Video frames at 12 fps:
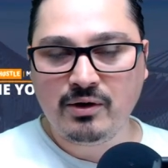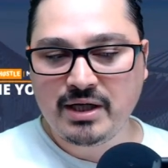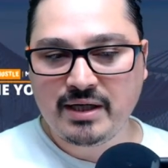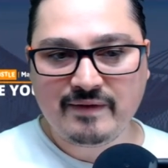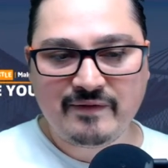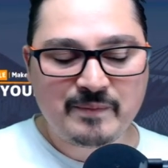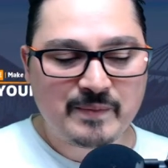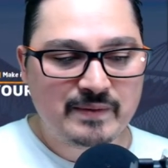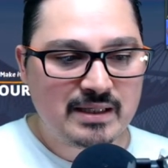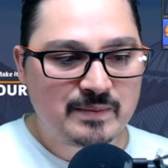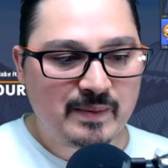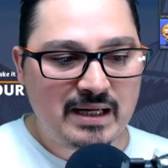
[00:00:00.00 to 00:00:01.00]
on your
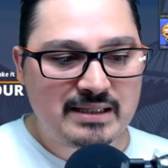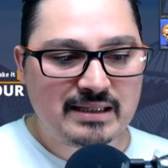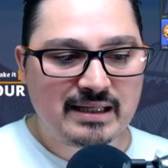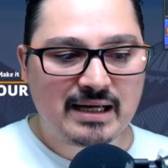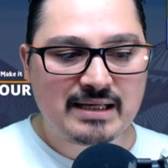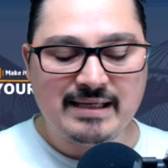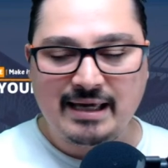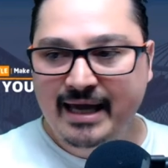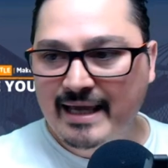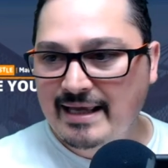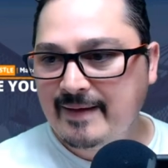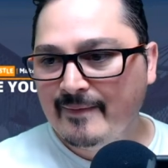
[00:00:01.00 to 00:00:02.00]
this and they're gonna say
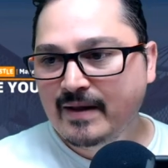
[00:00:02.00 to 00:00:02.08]
hey